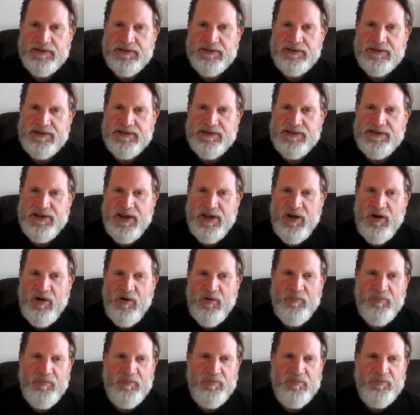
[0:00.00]

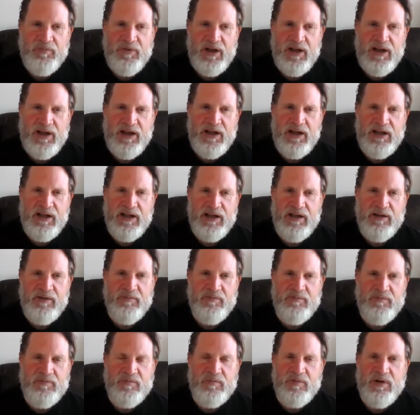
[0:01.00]
So
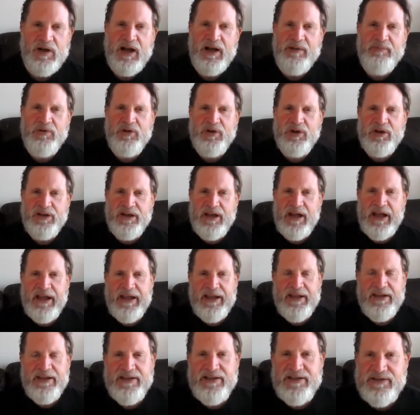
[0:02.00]
I'm going to
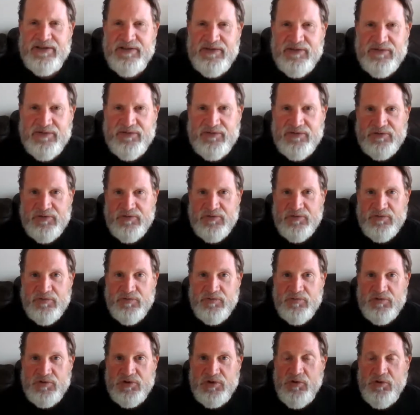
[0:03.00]
kind of
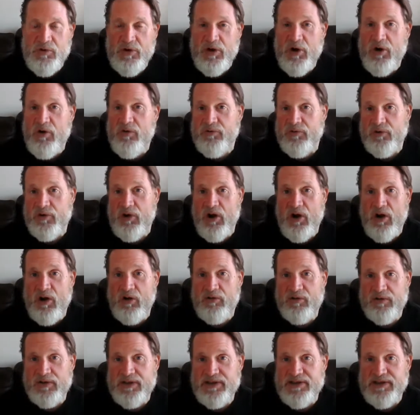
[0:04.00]
do an
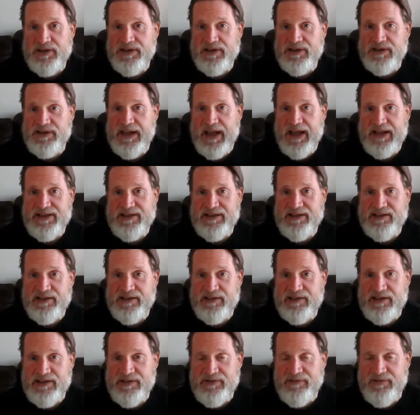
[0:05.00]
overall, because
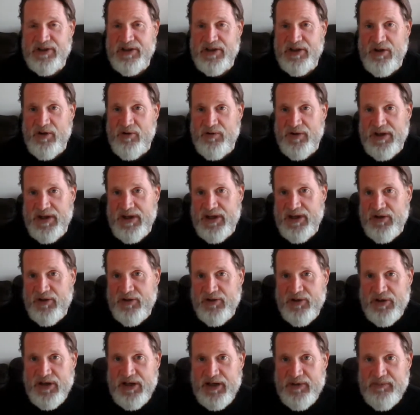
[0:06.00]
this video
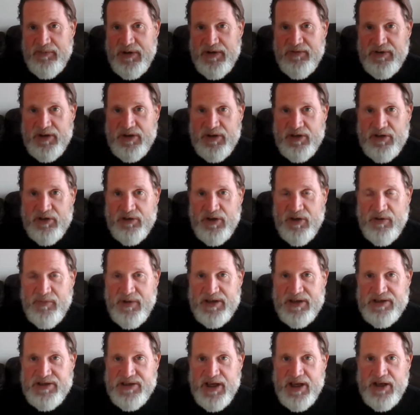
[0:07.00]
here on
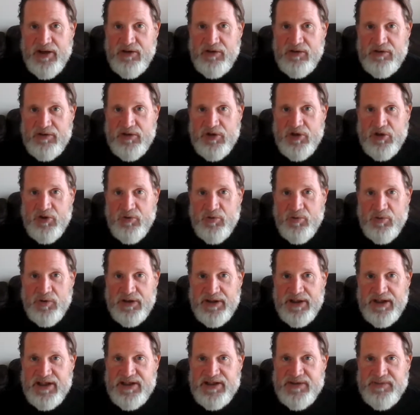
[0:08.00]
my channel
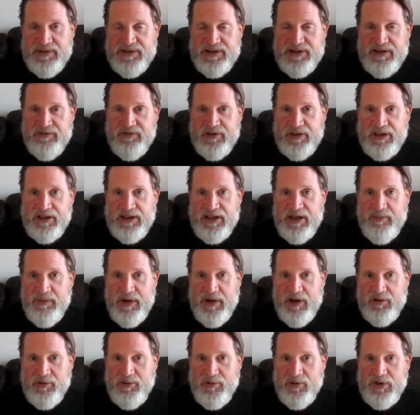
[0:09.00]
related specifically
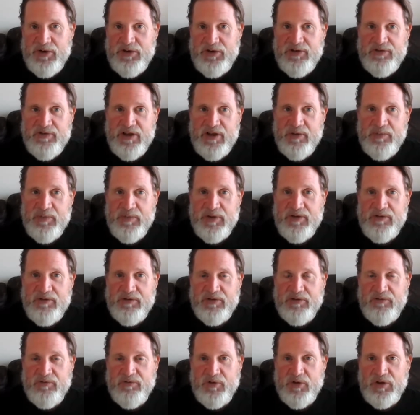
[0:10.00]
about career development
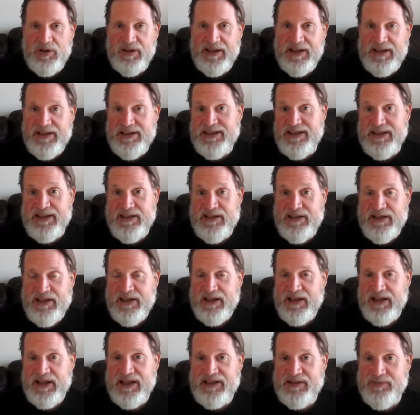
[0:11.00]
for LinkedIn
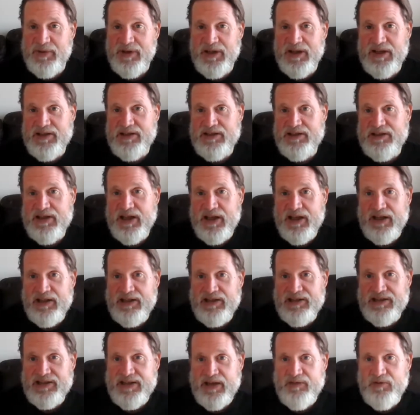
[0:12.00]
has been done in
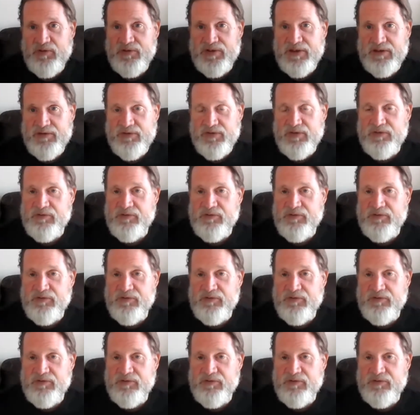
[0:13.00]
several different